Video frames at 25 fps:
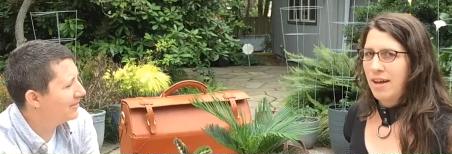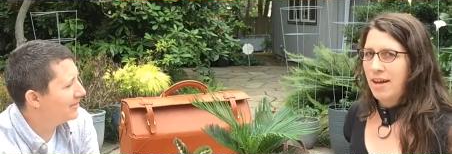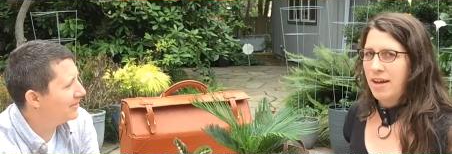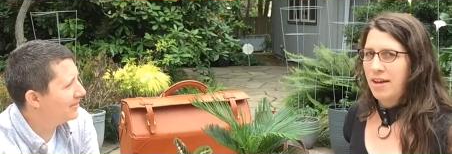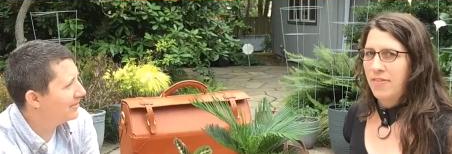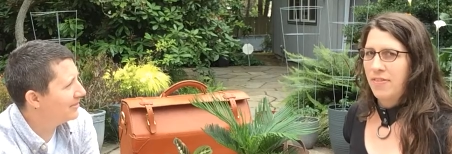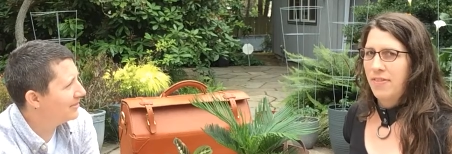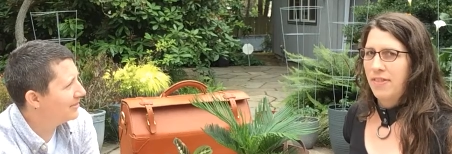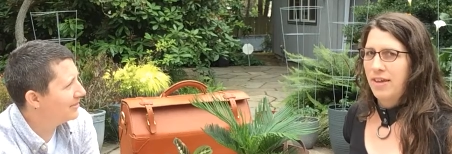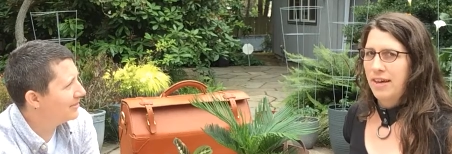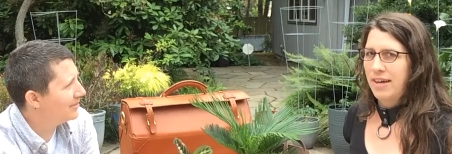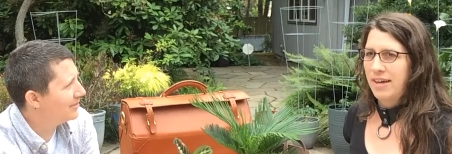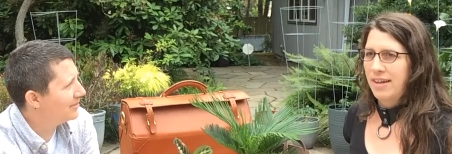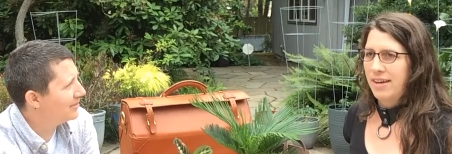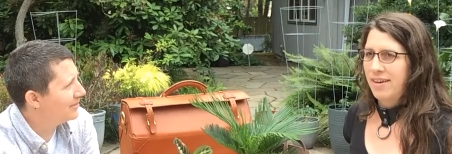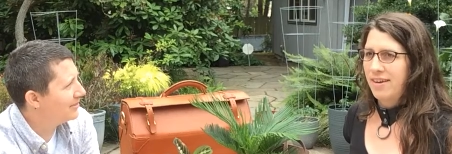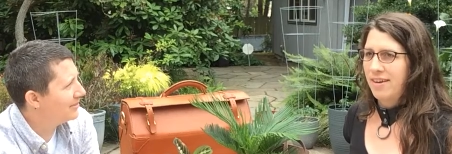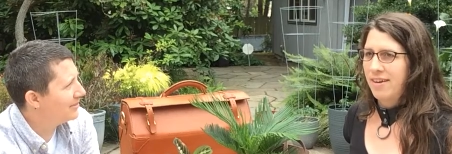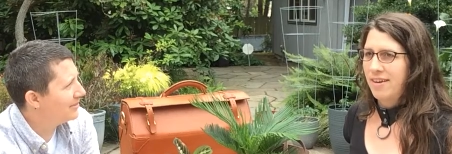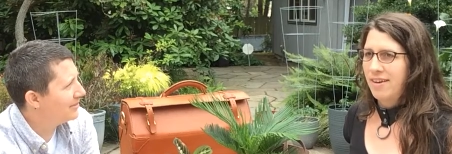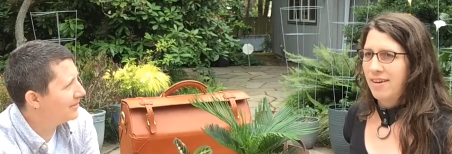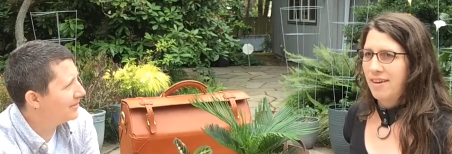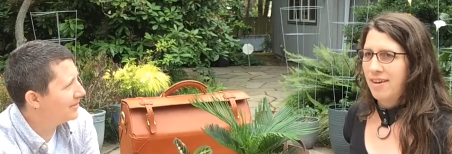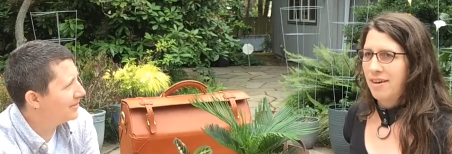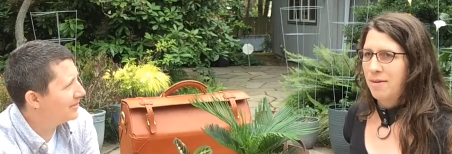Speaker 1: and then
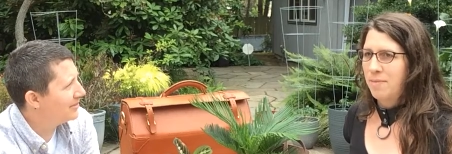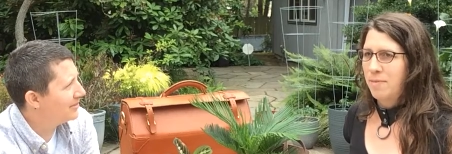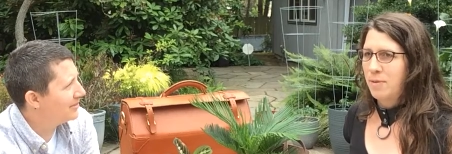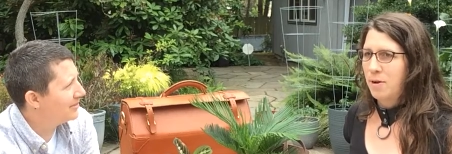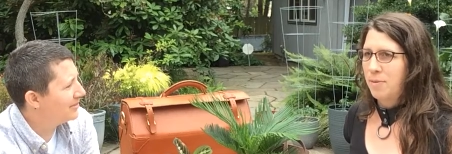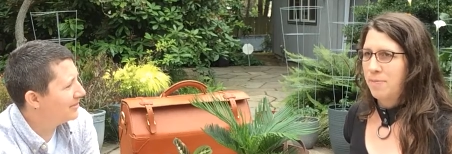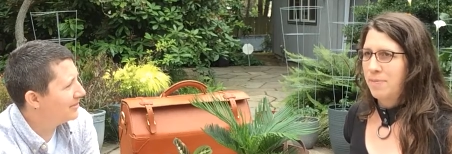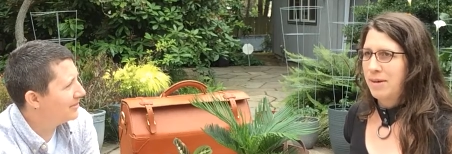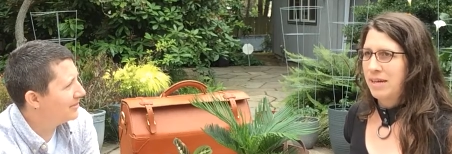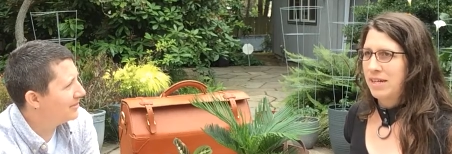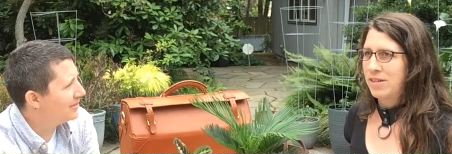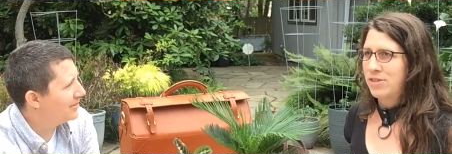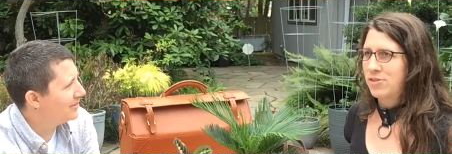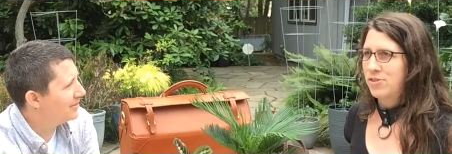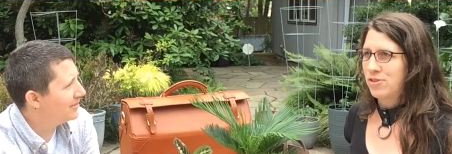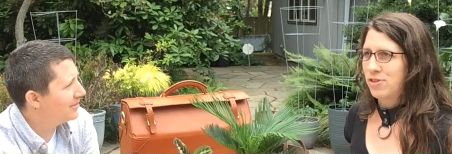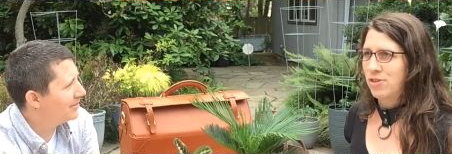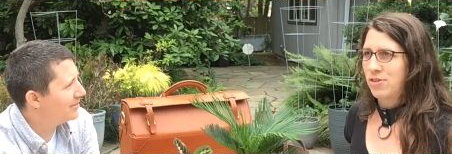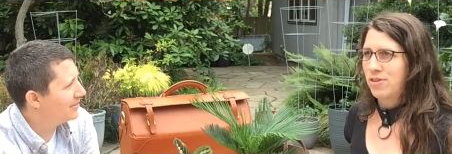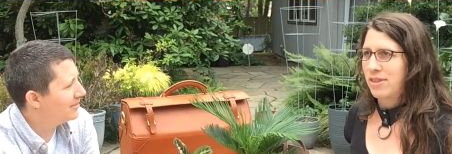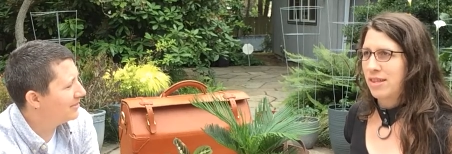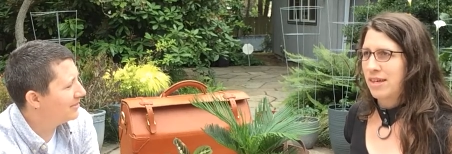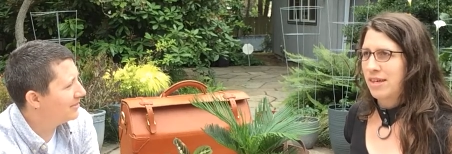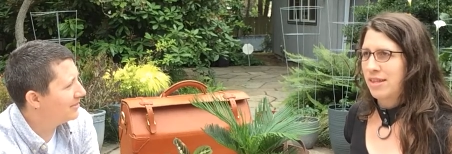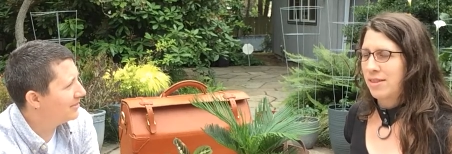um, I'll make
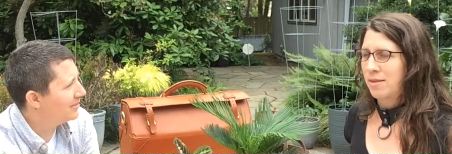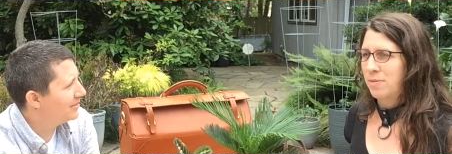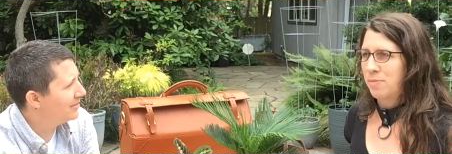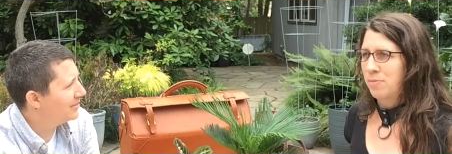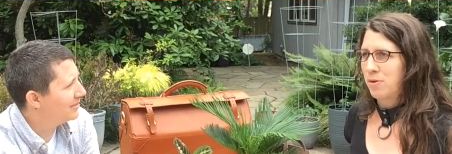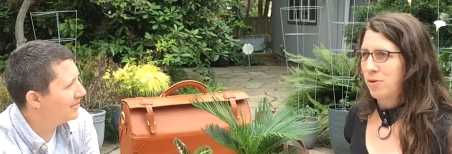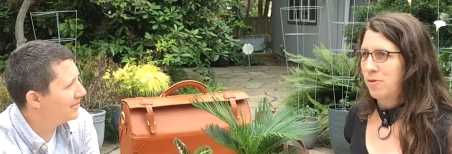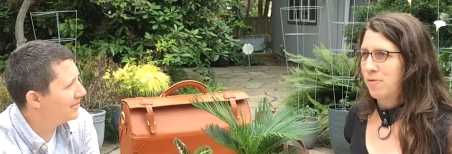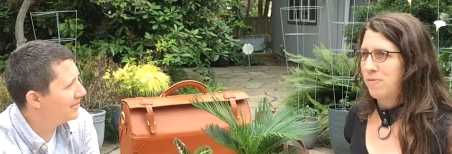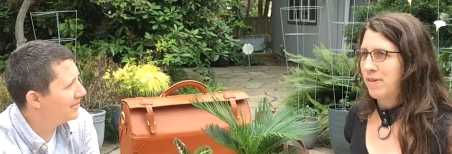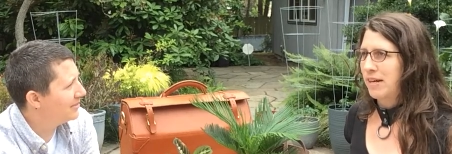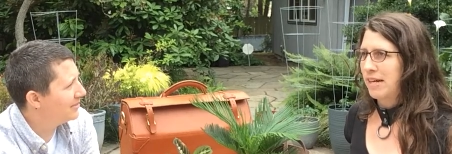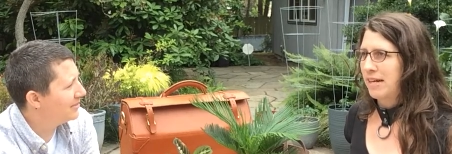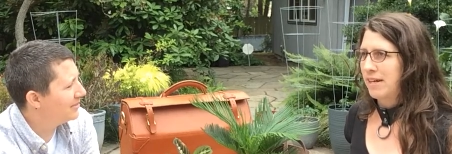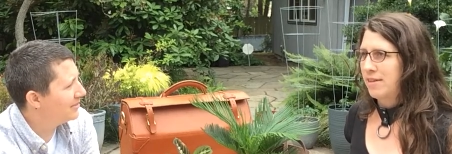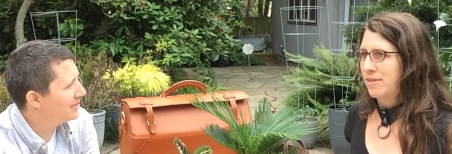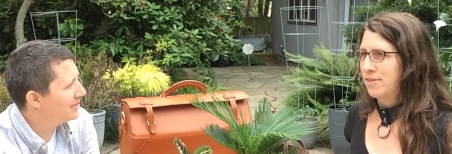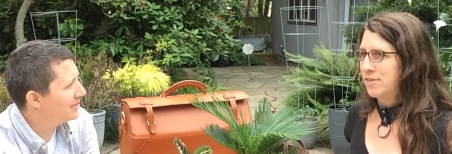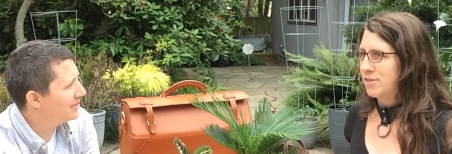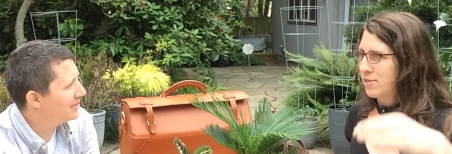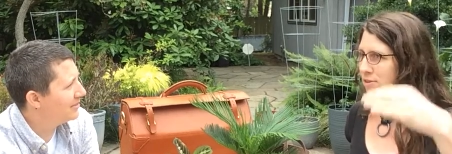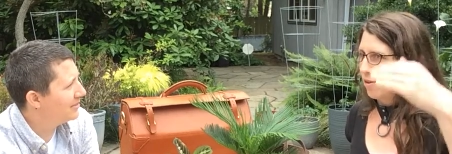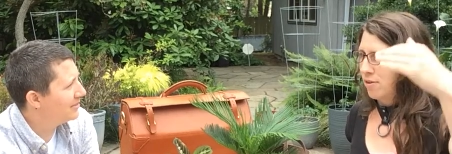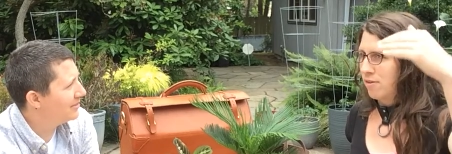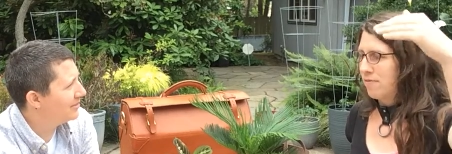sure that the
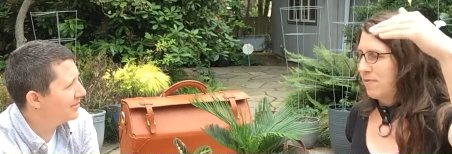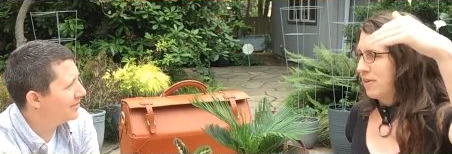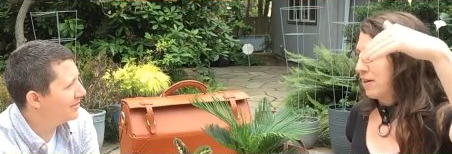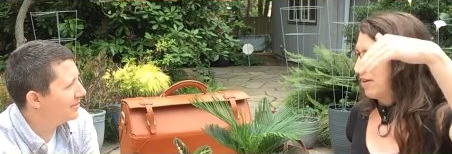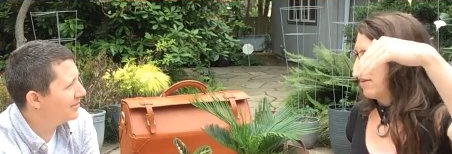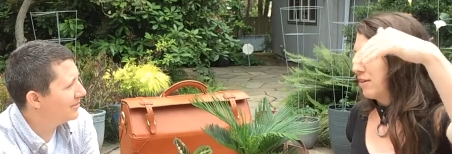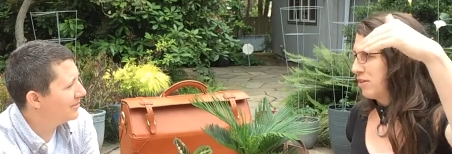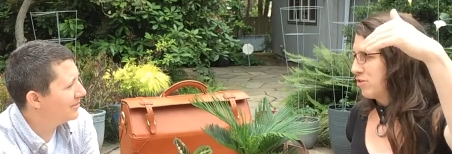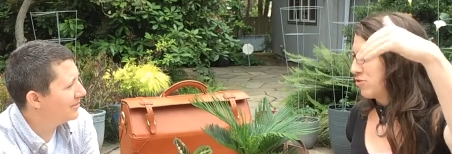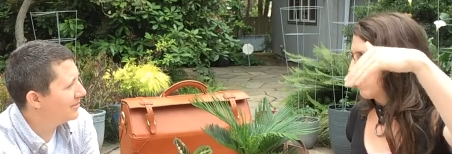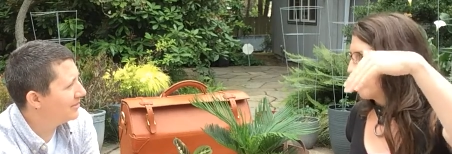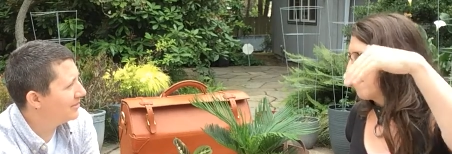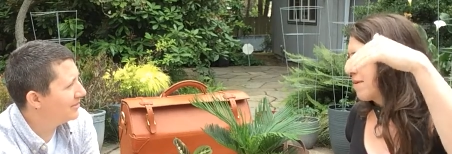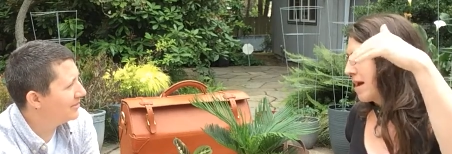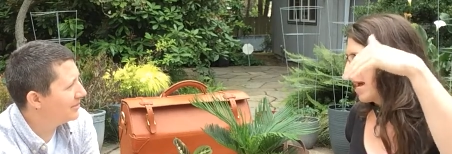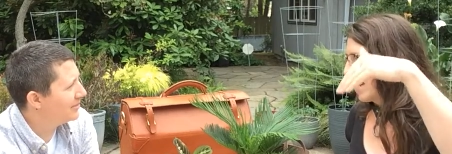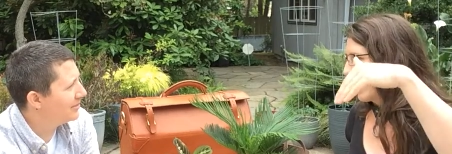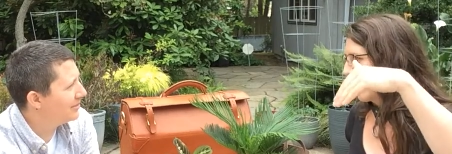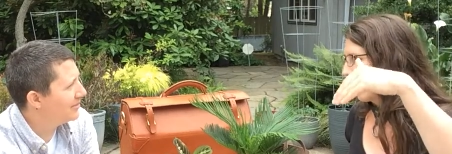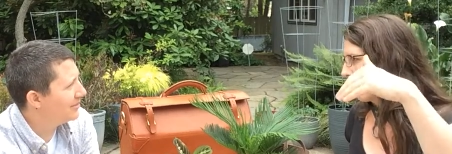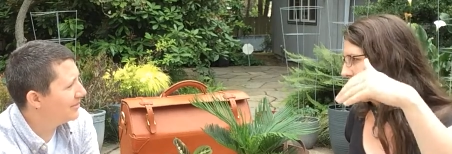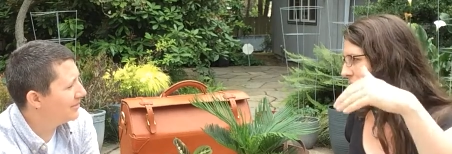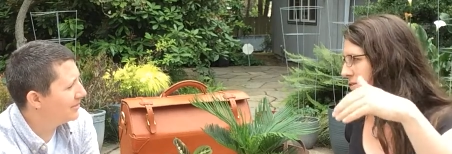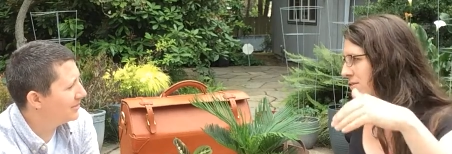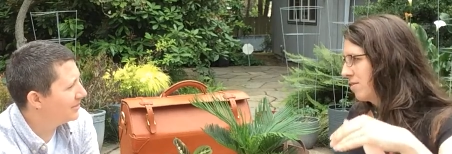profiles are very
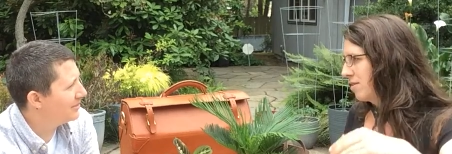dramatic